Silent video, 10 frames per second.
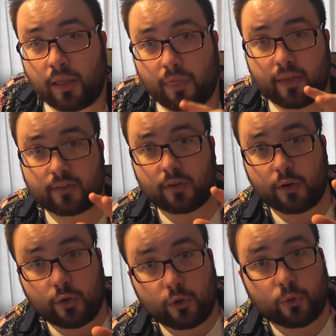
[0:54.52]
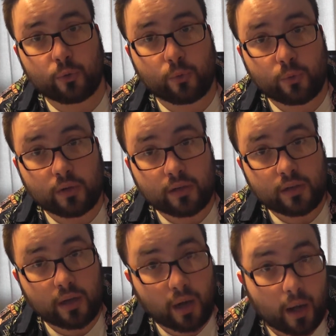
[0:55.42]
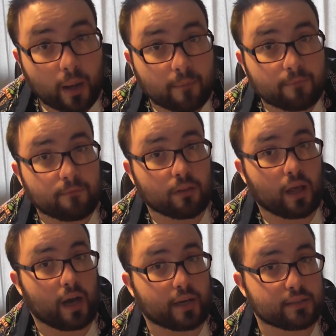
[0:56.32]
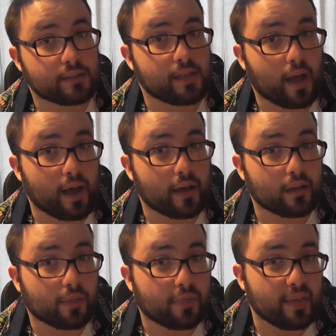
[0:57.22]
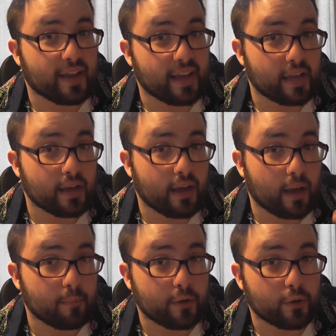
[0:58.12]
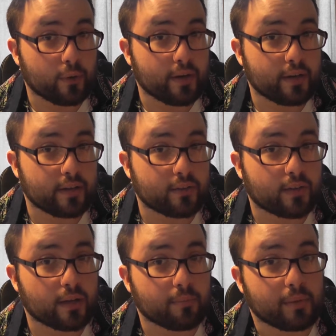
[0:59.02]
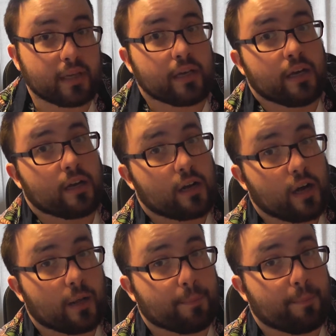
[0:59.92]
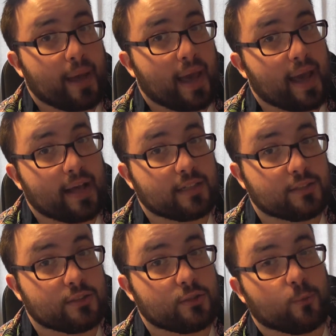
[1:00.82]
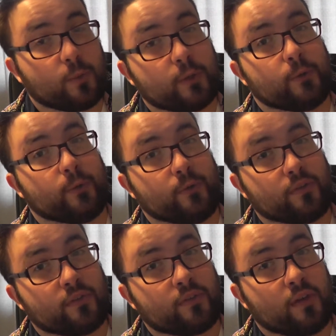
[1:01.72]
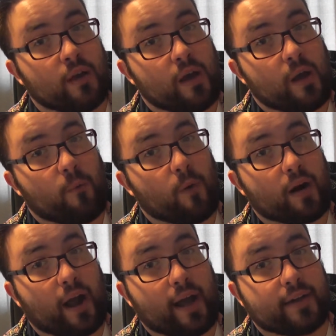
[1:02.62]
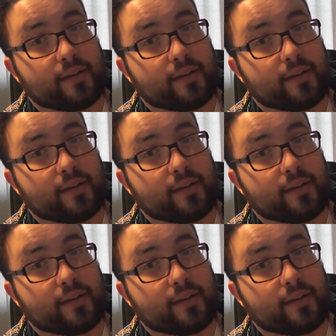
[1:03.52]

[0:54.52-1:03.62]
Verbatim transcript: this new uh, vlog style thingy I'm doing is going to be called Pad Swoons, where I